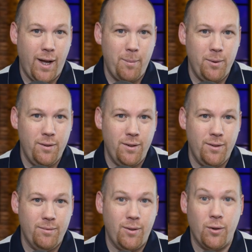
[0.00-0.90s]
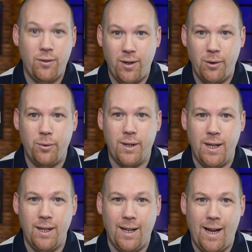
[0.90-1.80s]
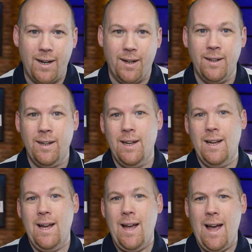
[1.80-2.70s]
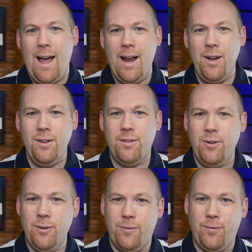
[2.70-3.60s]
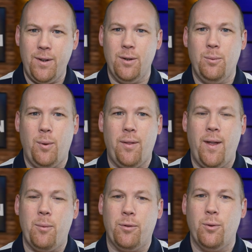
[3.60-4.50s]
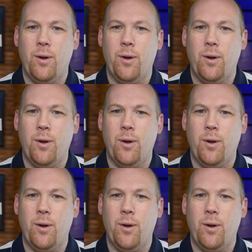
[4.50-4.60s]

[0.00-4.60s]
happened and got settled a year later. How did you feel while that was all